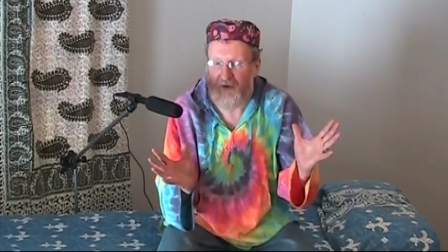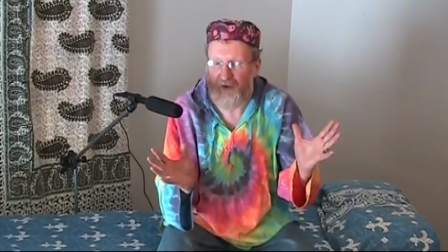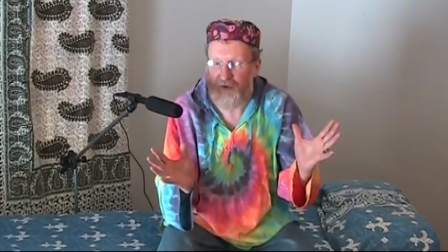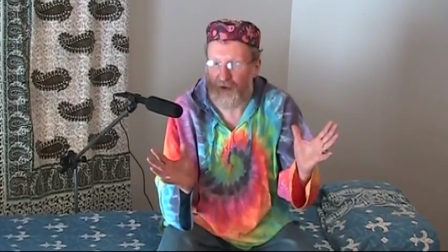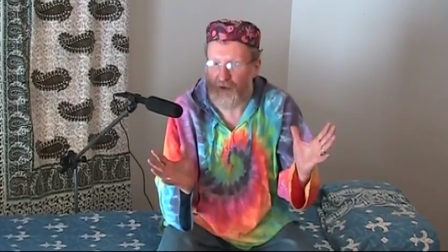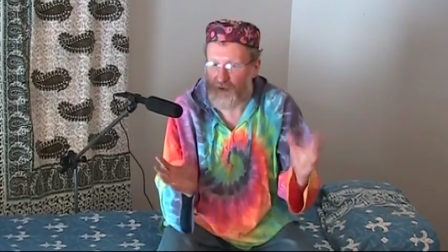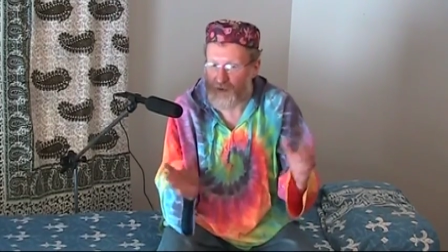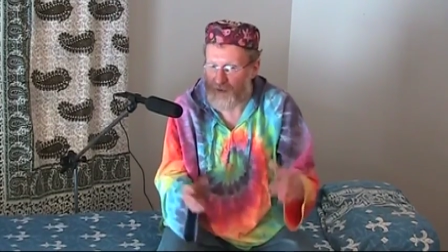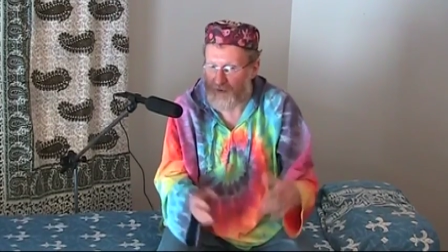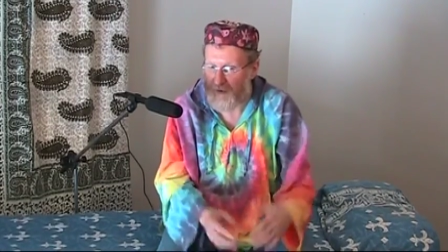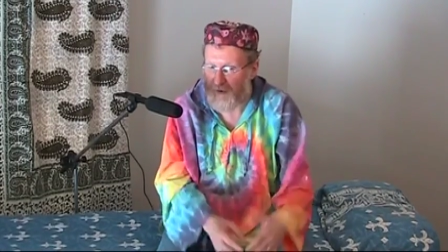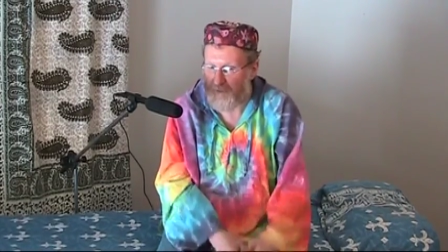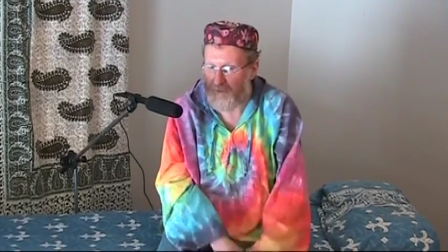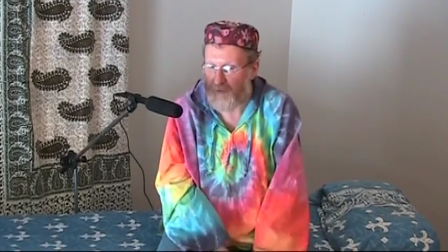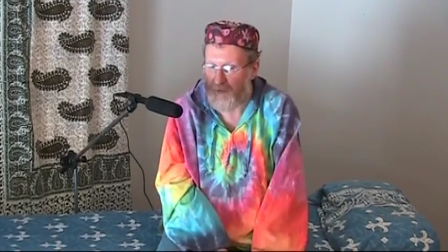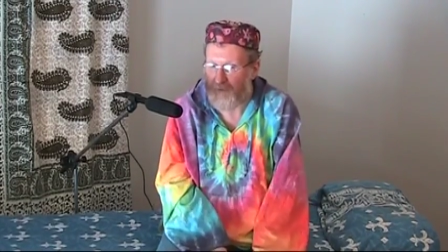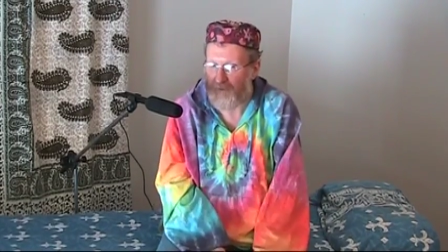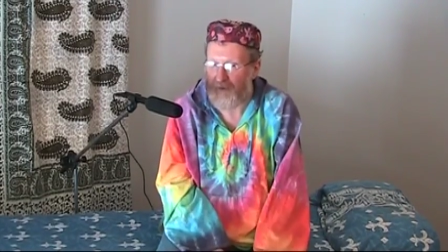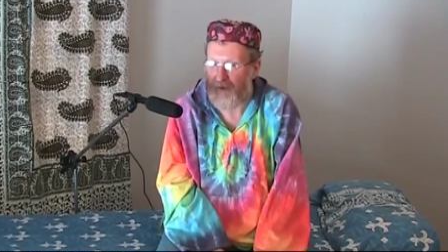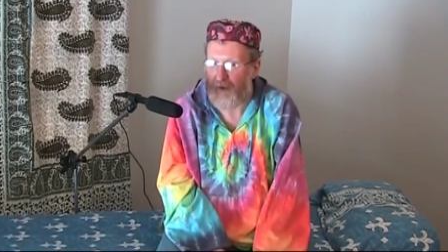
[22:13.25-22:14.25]
huge
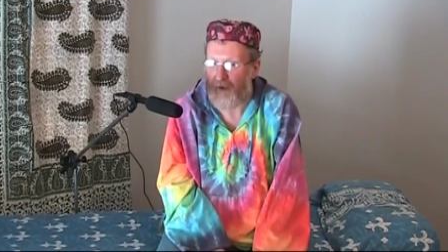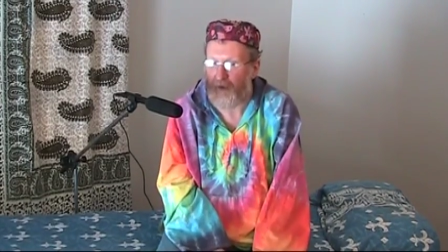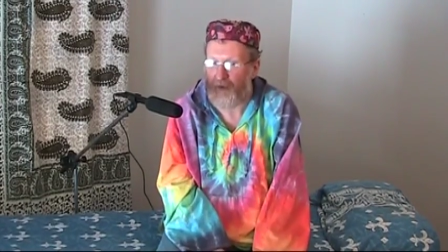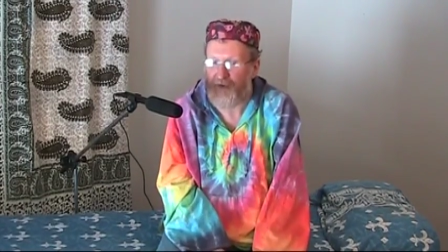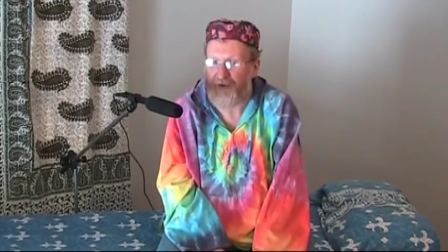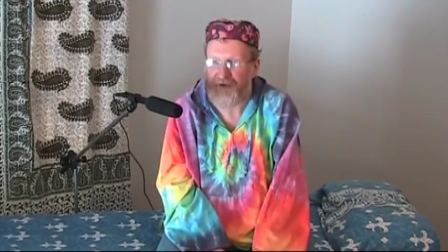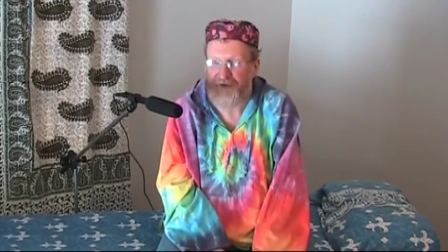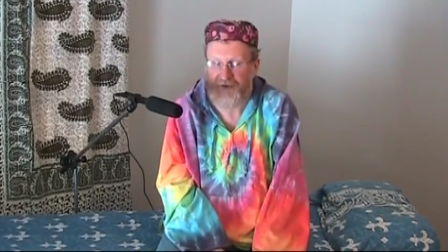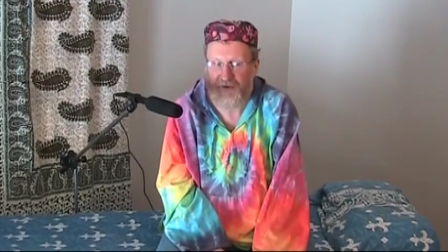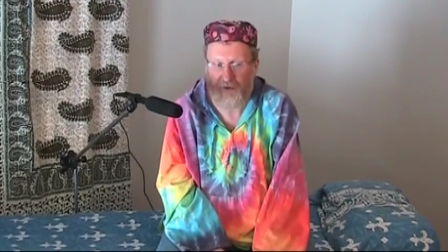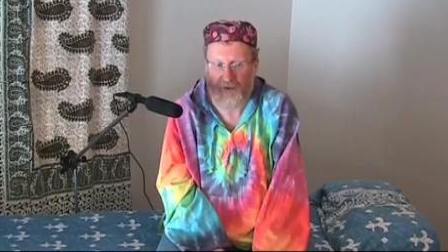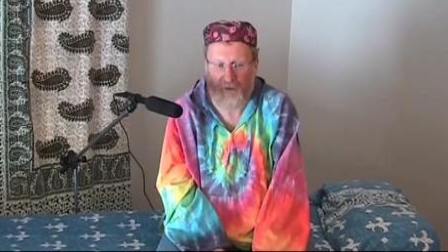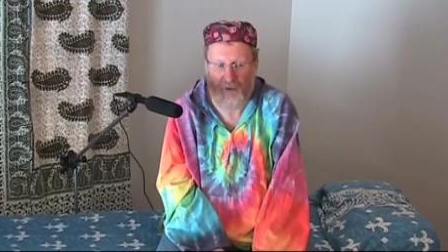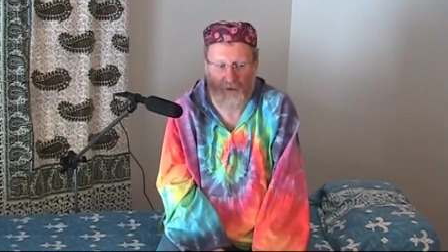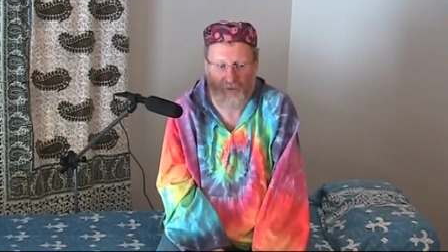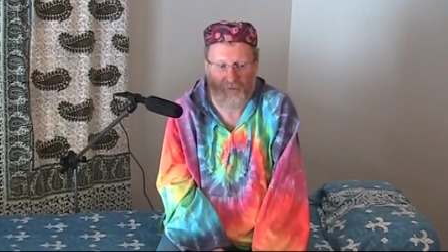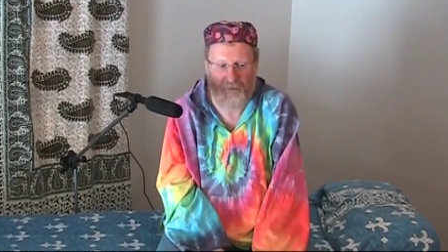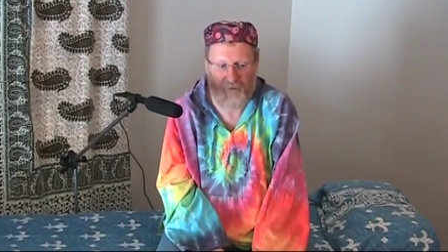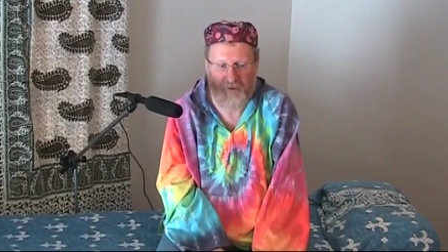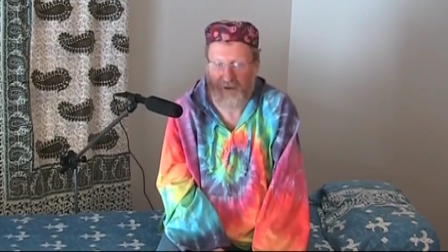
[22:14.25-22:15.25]
number of hours of